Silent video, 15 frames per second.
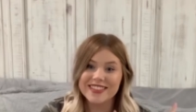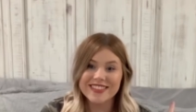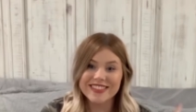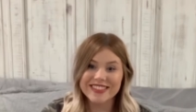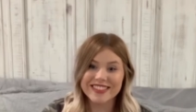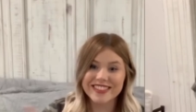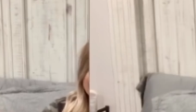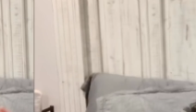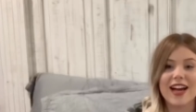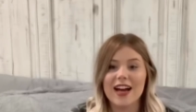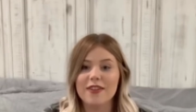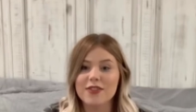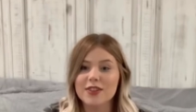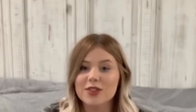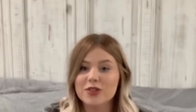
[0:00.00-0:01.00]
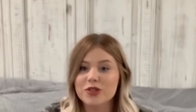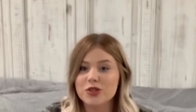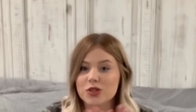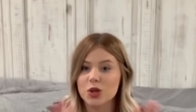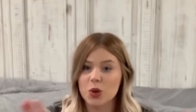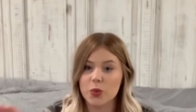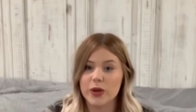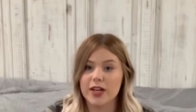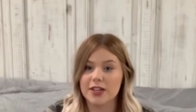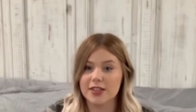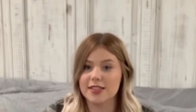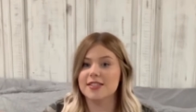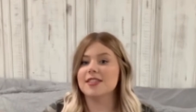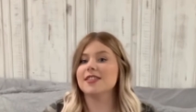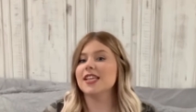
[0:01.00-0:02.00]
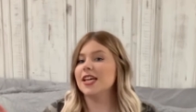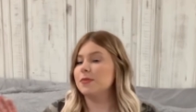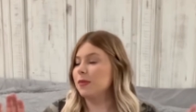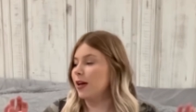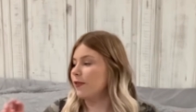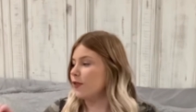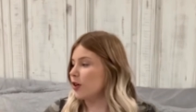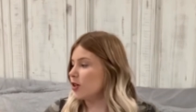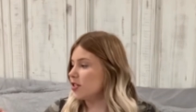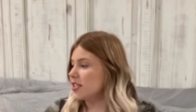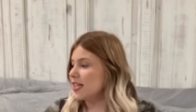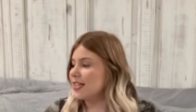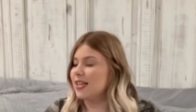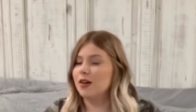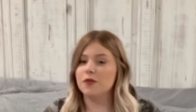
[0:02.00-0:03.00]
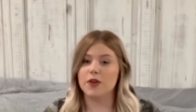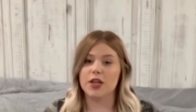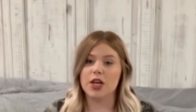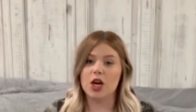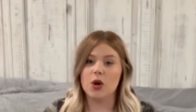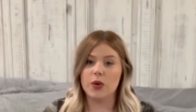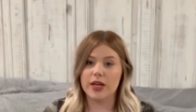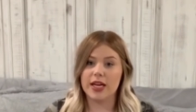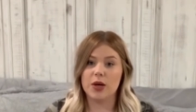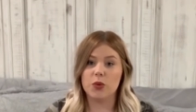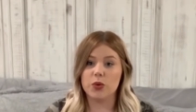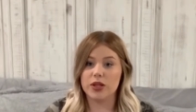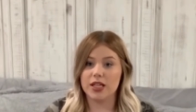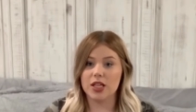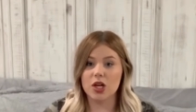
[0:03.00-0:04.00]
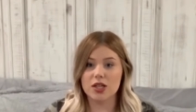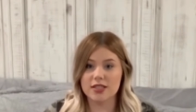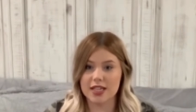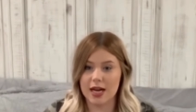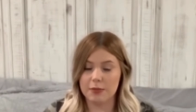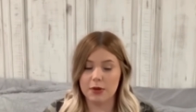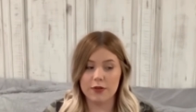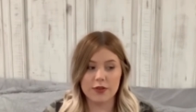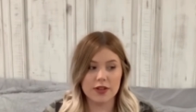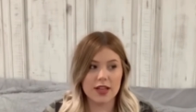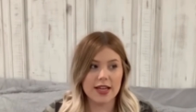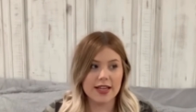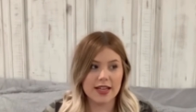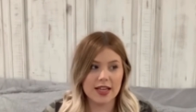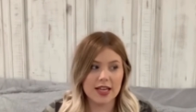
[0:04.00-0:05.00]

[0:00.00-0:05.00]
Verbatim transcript: All right, I feel so weird. This is like my first sit down video in a really long time, I feel like.